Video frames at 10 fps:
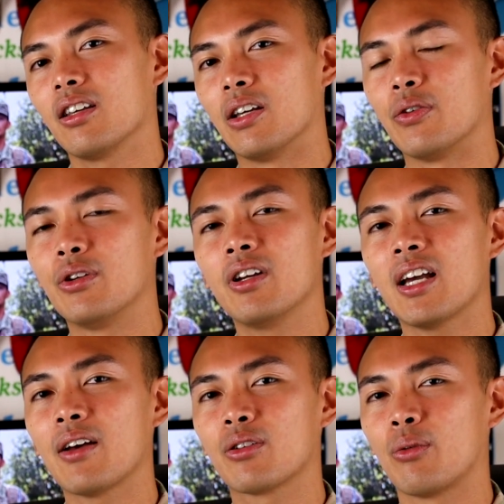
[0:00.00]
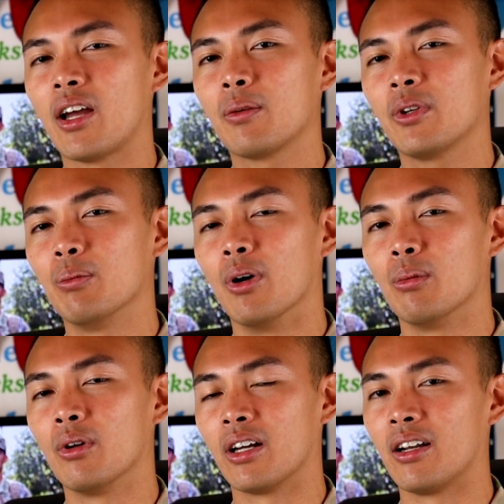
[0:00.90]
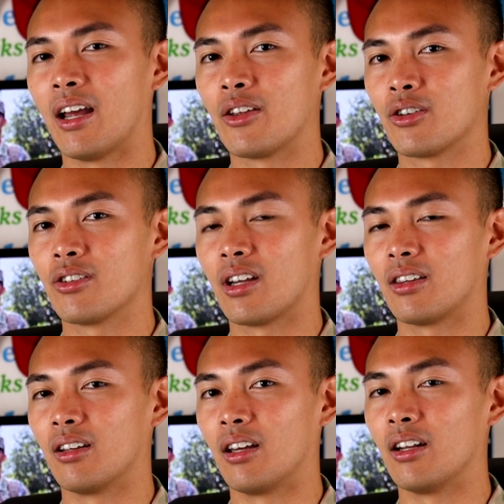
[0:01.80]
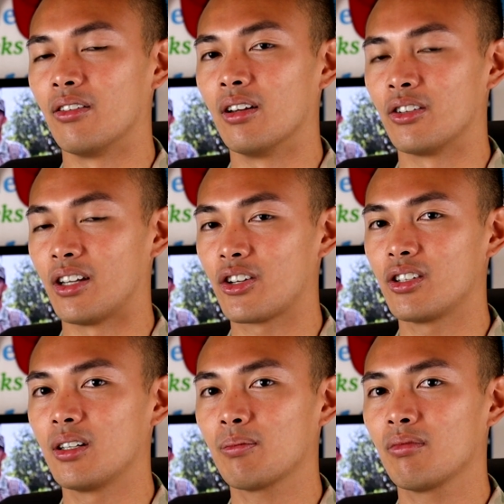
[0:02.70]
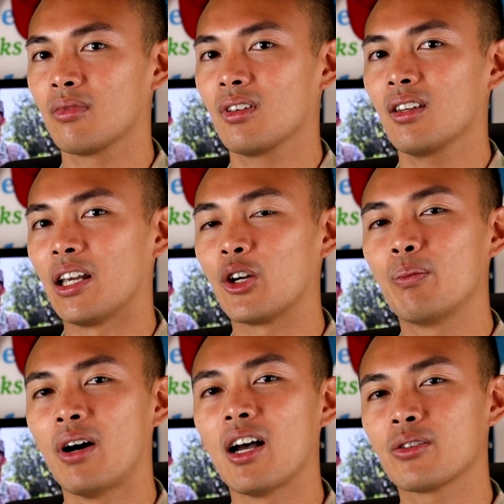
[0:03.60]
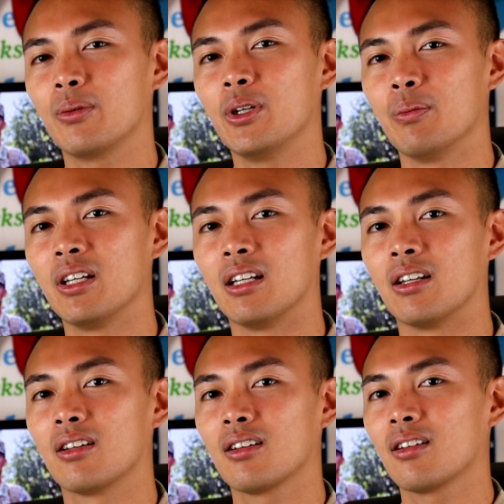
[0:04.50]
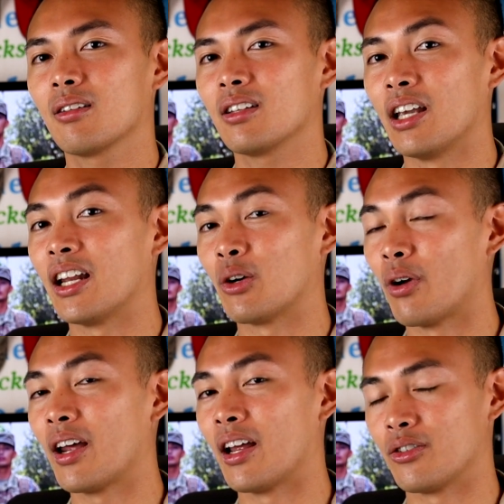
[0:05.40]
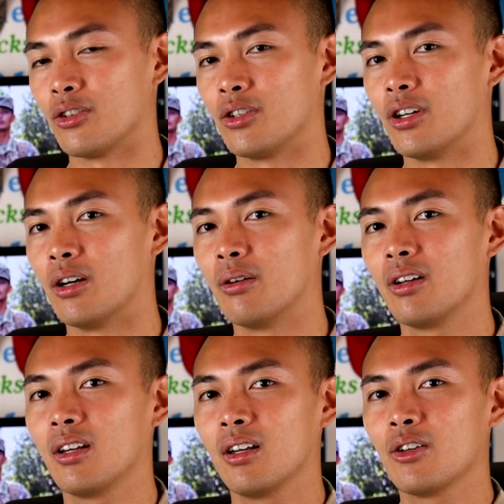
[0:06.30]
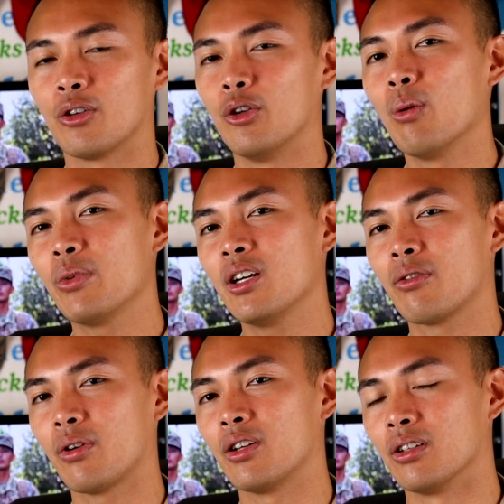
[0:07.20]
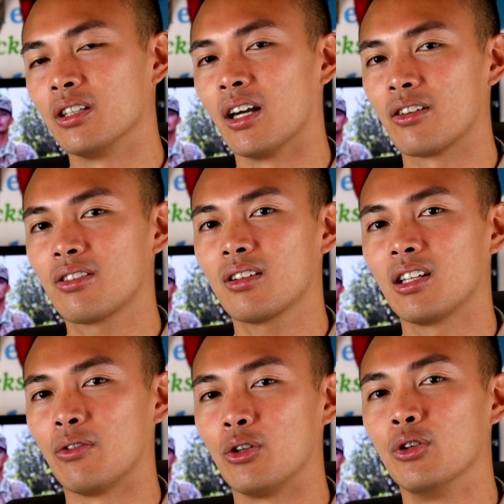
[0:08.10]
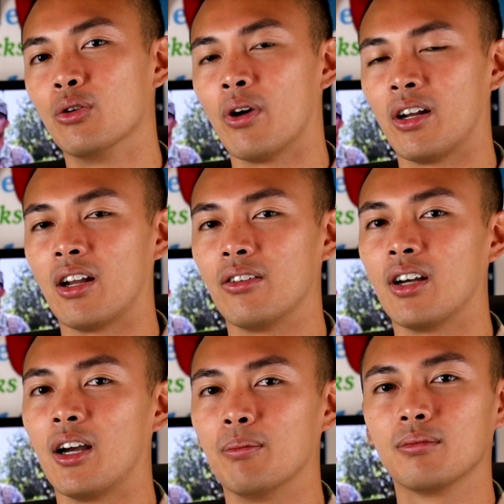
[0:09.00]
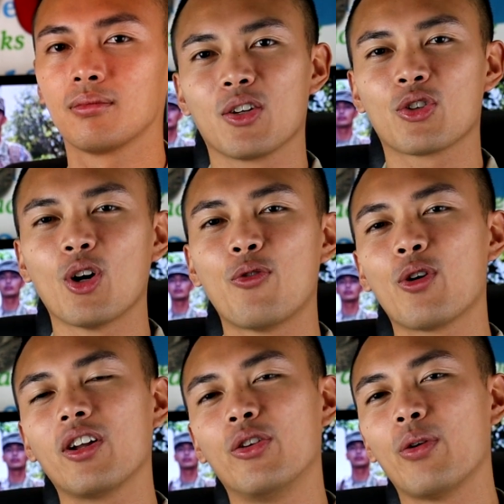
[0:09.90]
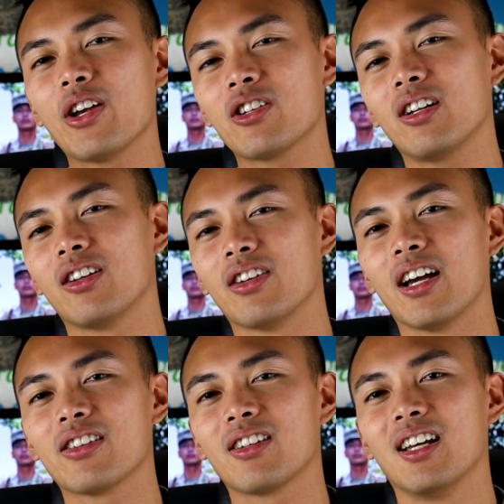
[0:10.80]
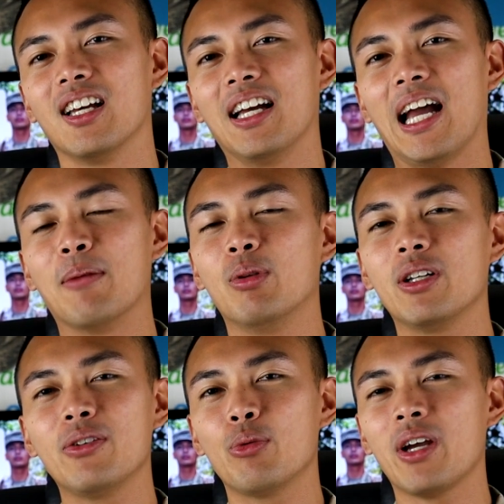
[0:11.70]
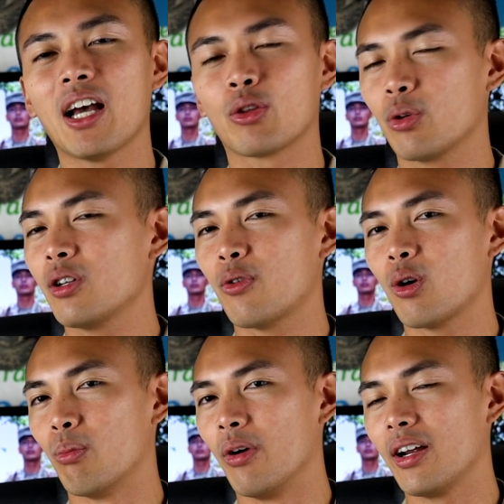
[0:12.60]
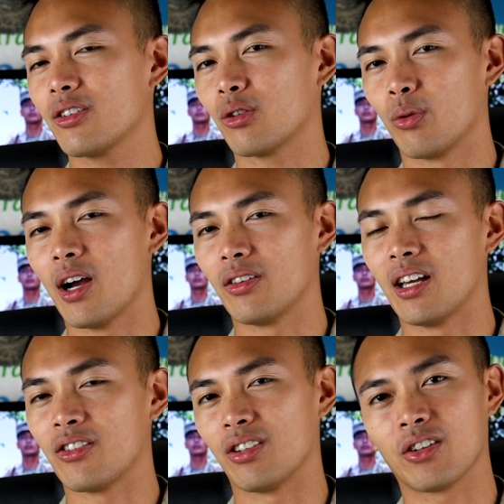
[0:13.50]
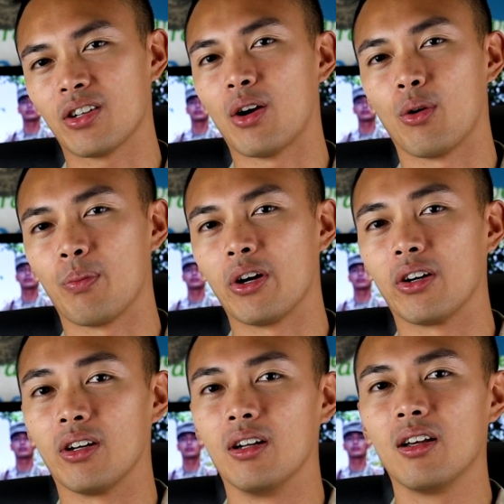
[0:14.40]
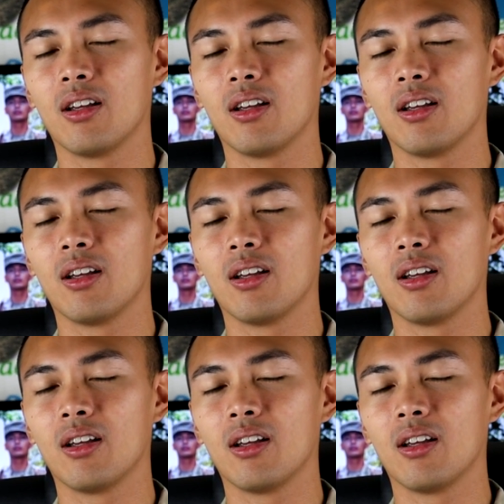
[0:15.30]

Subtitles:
if you did have to randomly bubble in answers at the end of the section, it could possibly mean getting right answers, So don't be afraid to guess if you do run out of time. So for the duration of the test, I believe we had 3 to 4 breaks throughout that 6-hour period.